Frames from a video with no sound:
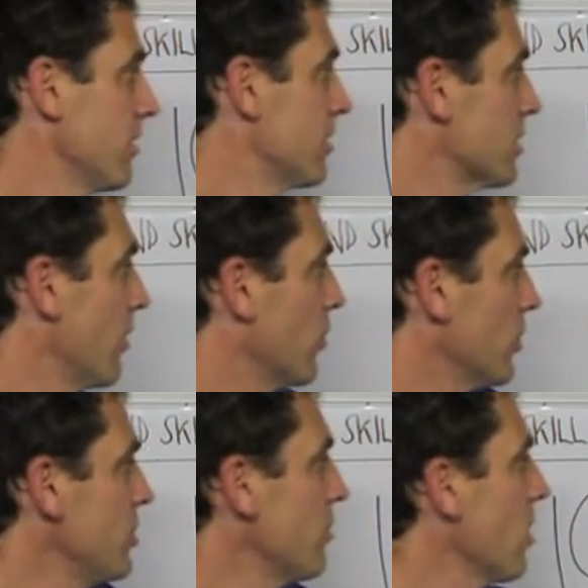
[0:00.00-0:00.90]
So we've got
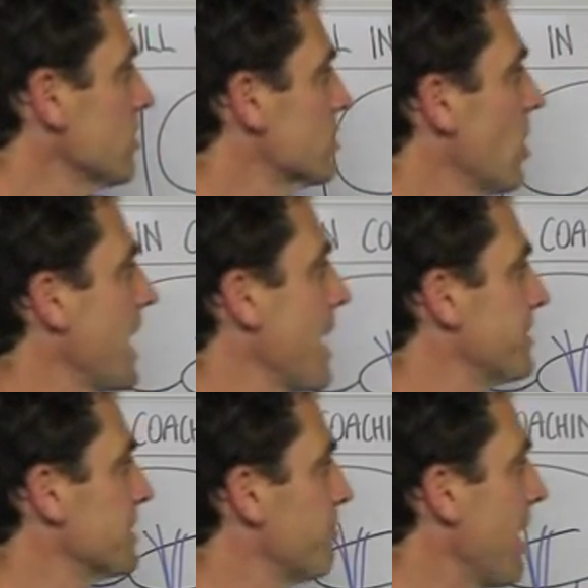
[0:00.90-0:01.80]
neurons,
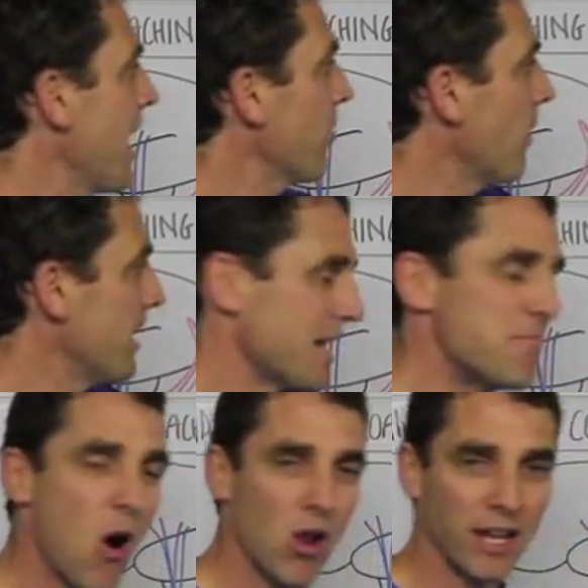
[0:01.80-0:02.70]
synapses, pathways,
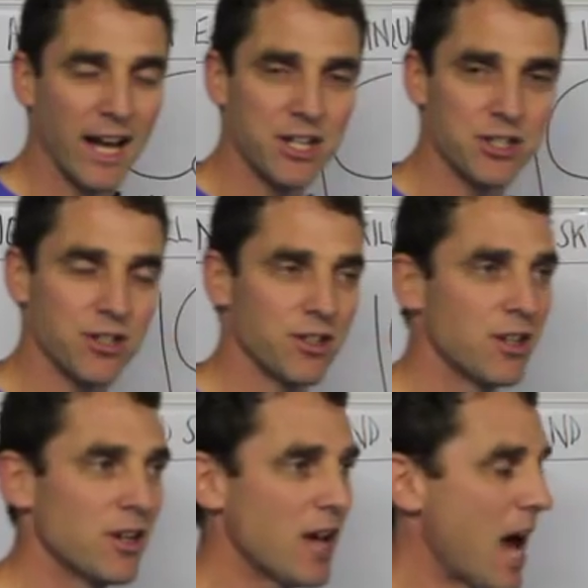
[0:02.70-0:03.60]
and myelination.
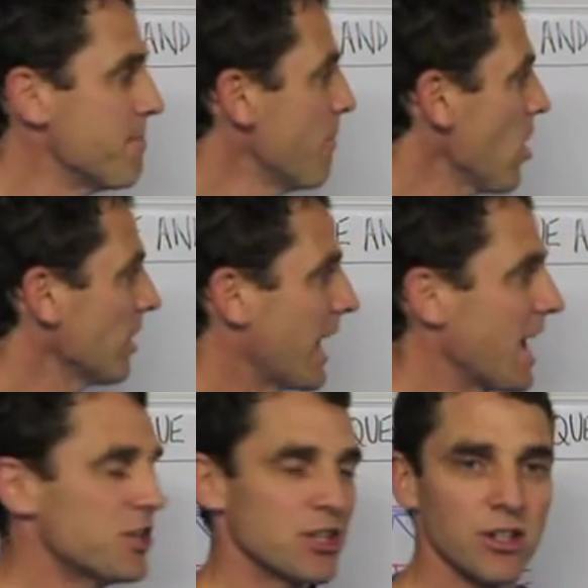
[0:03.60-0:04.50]
And
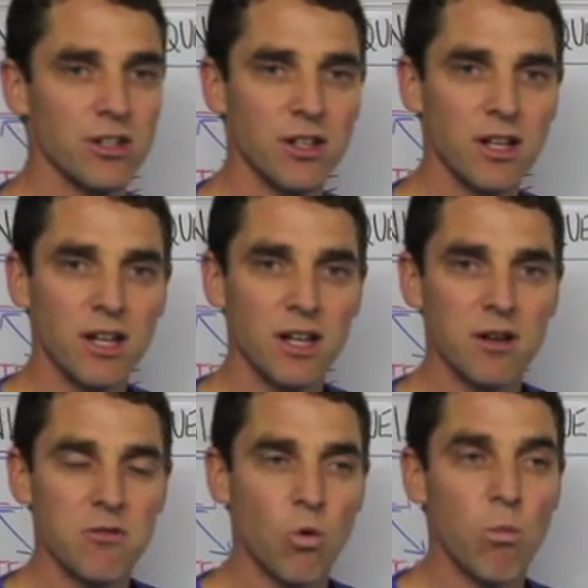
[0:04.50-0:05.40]
myelination,
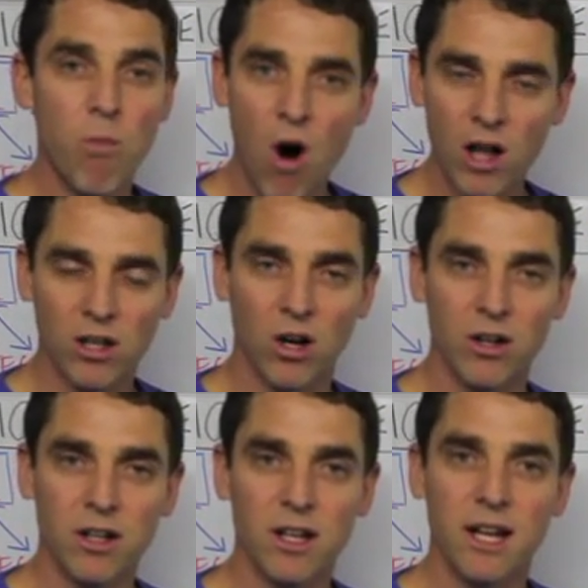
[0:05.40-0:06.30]

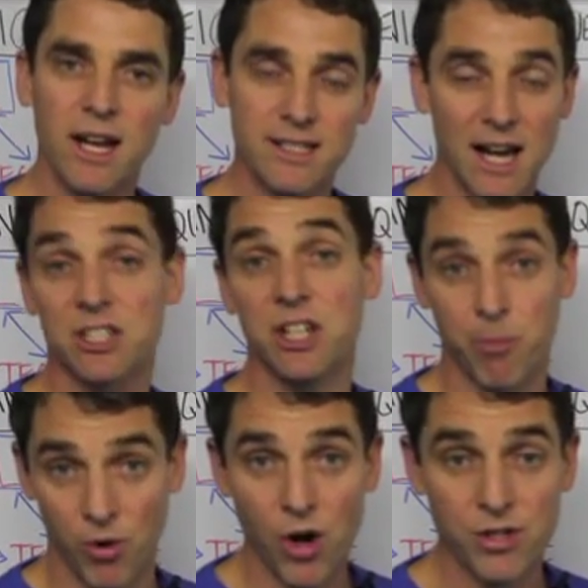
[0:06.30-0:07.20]
myelin is actually a
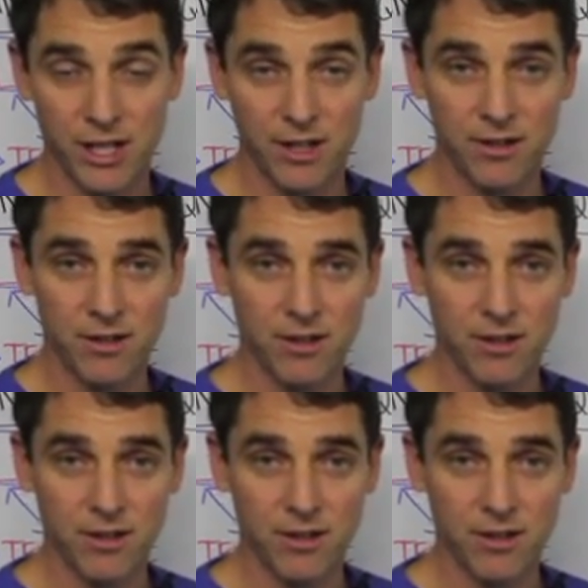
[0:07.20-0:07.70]
protein.